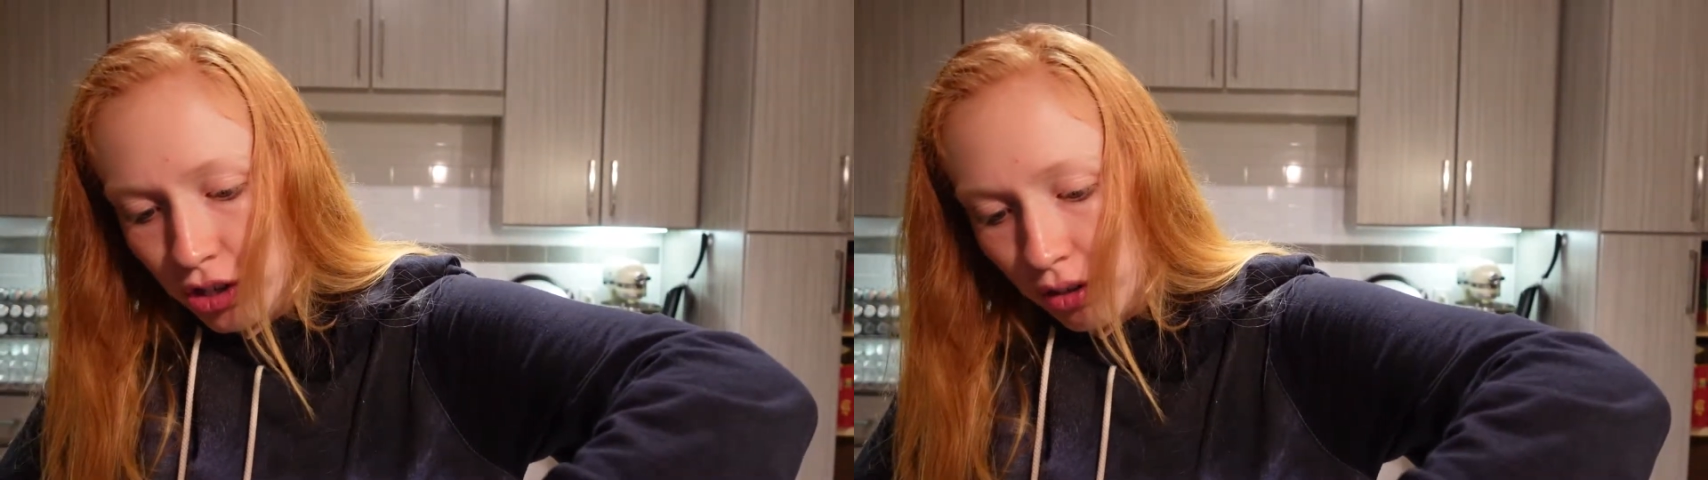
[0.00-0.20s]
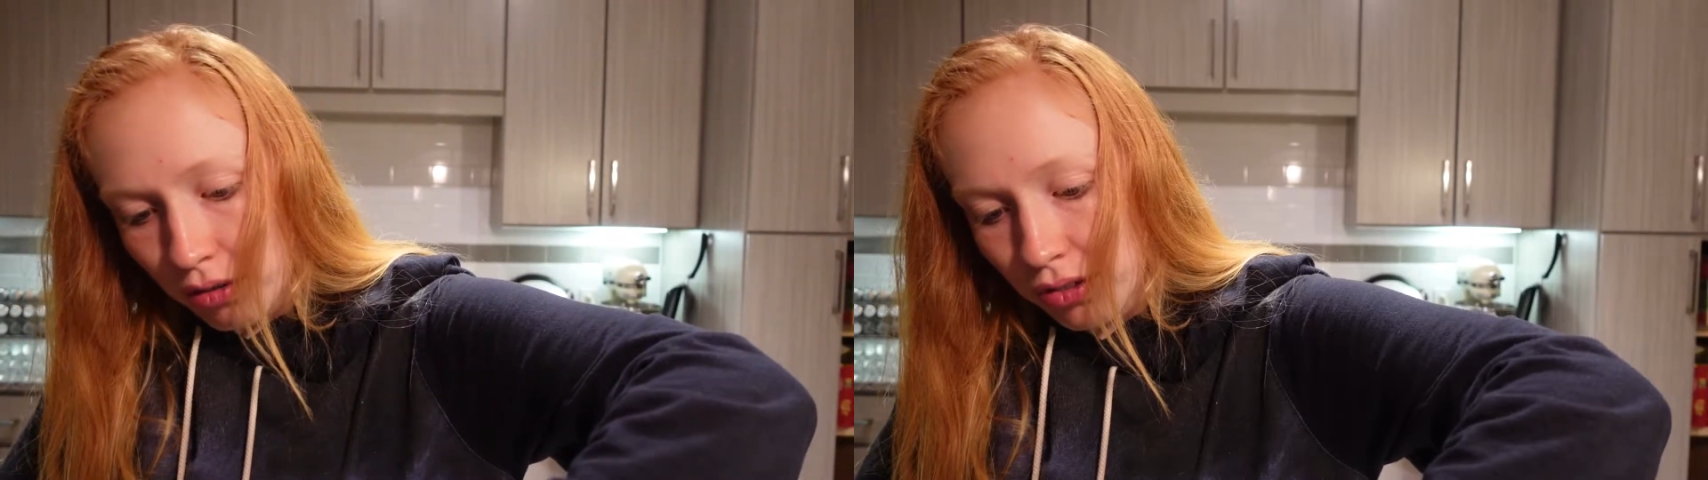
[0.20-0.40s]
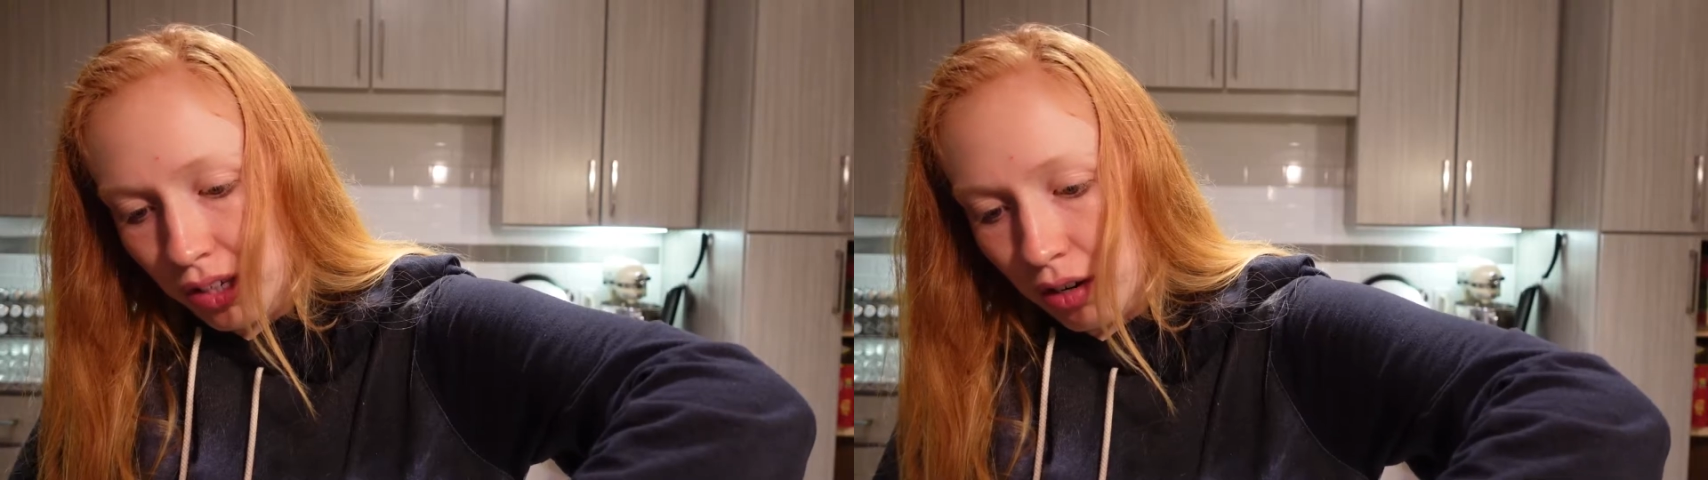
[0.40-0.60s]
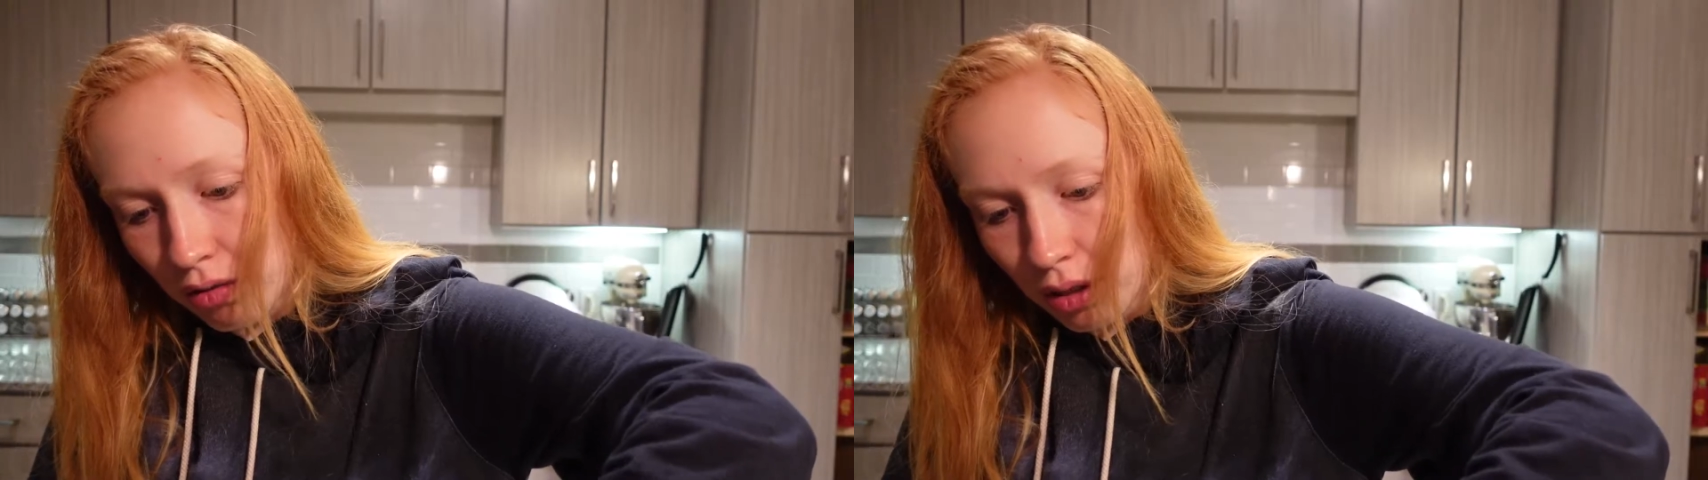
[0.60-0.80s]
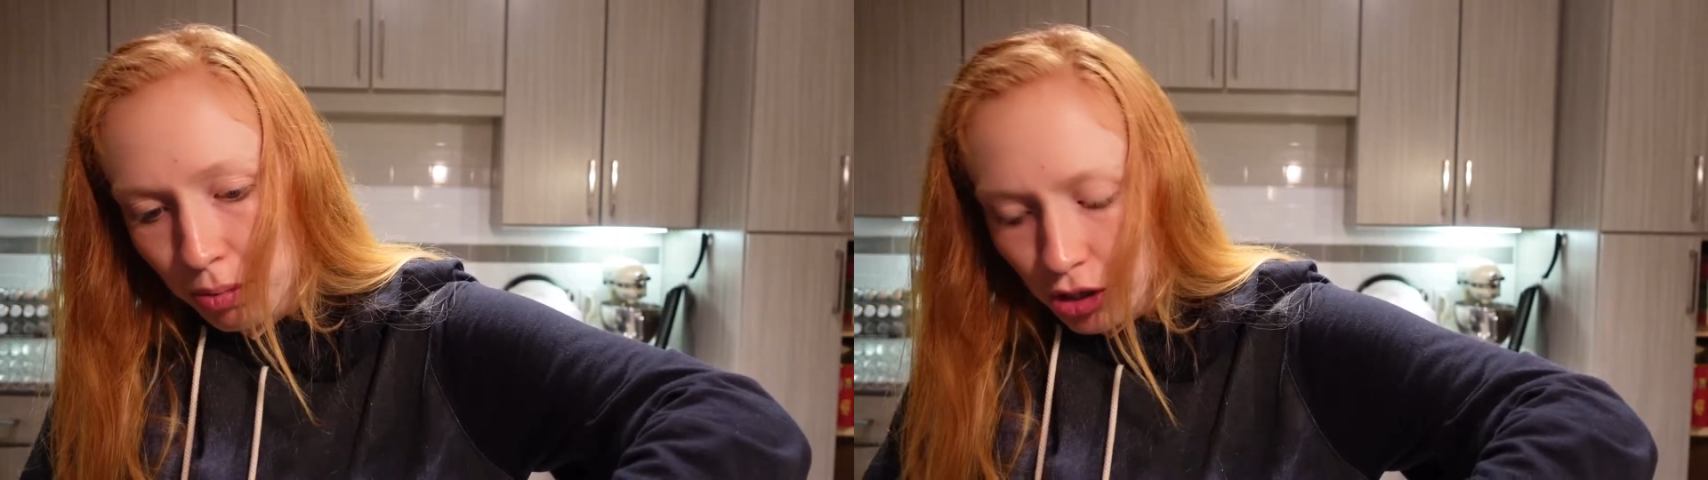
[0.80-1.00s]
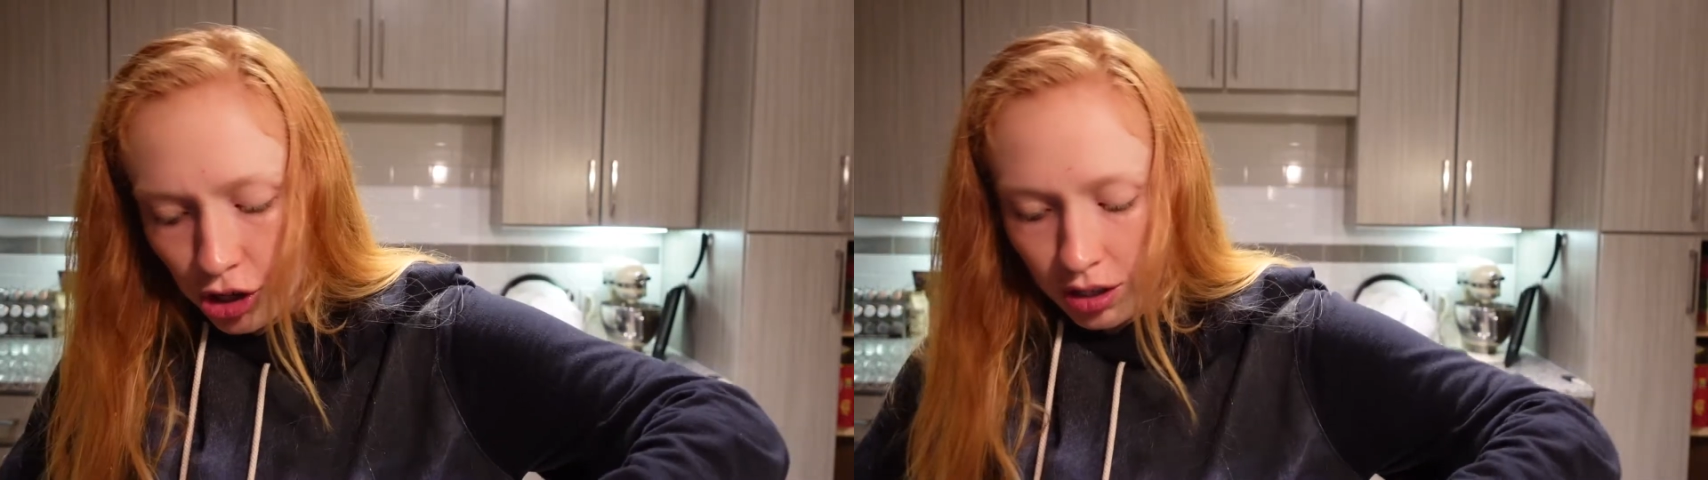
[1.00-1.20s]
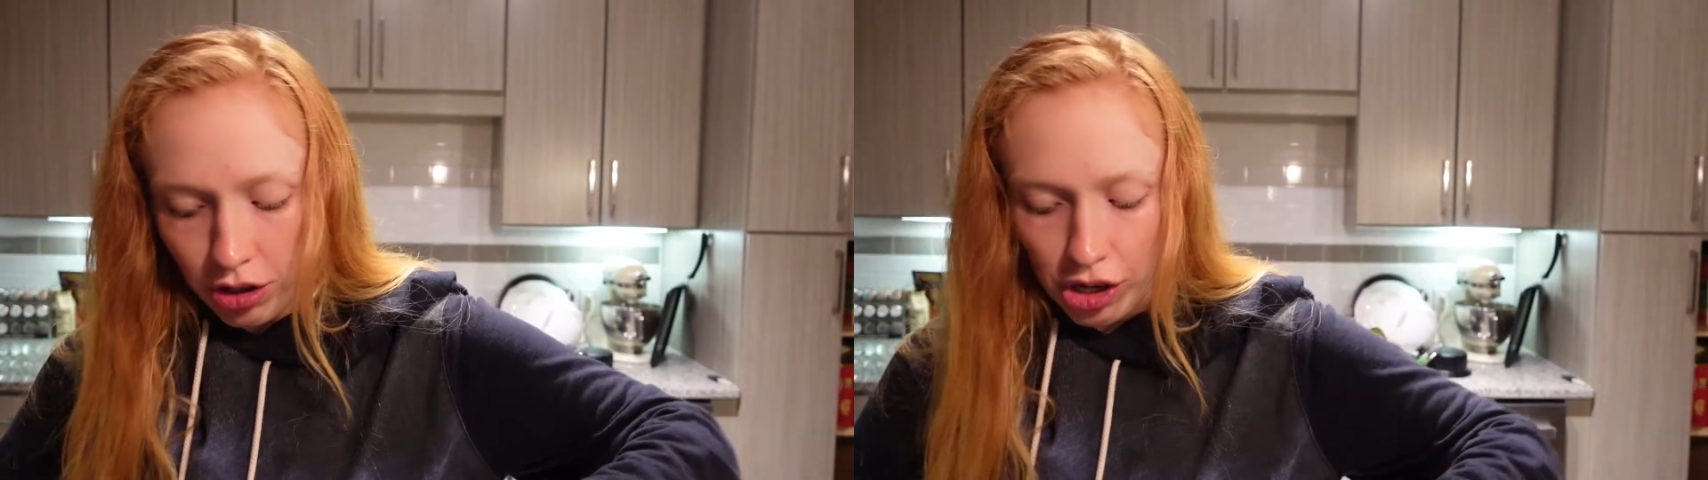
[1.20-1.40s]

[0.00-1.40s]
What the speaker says: knows how appreciated she